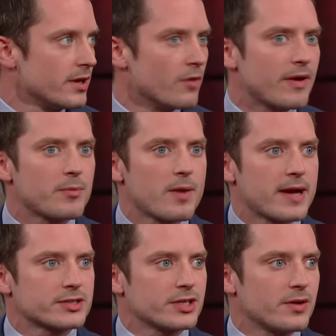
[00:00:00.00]
In November, I'm
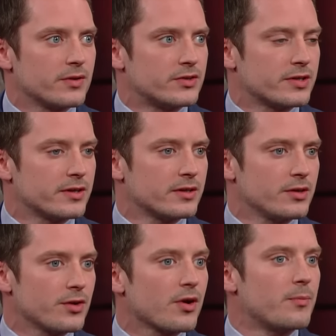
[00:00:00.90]
actually going to
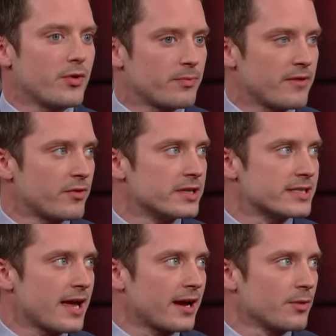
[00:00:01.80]
Europe with my friend Zach,